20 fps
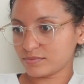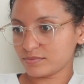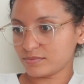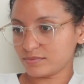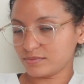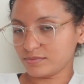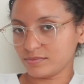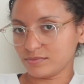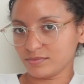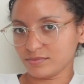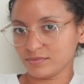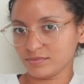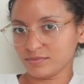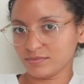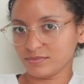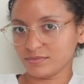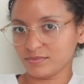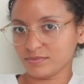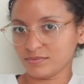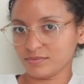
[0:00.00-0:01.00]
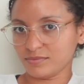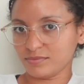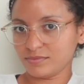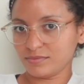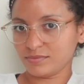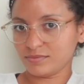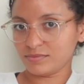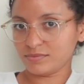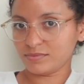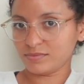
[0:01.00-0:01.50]

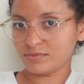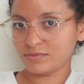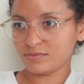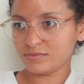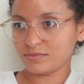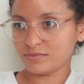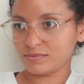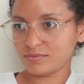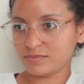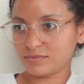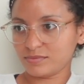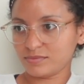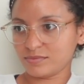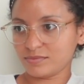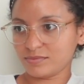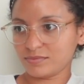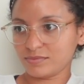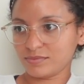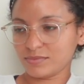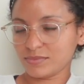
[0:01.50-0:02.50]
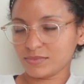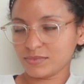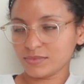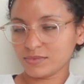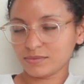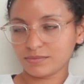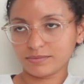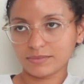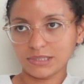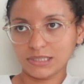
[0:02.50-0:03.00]

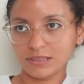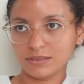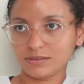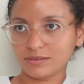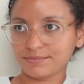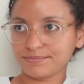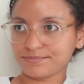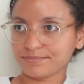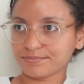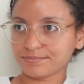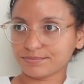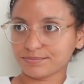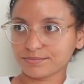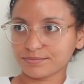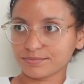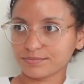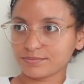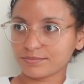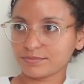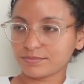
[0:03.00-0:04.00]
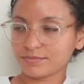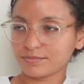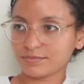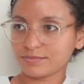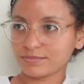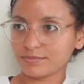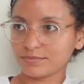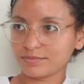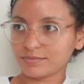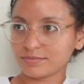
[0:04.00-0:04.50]

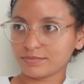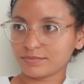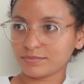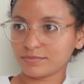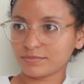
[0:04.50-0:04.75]
No words are spoken by the person on screen.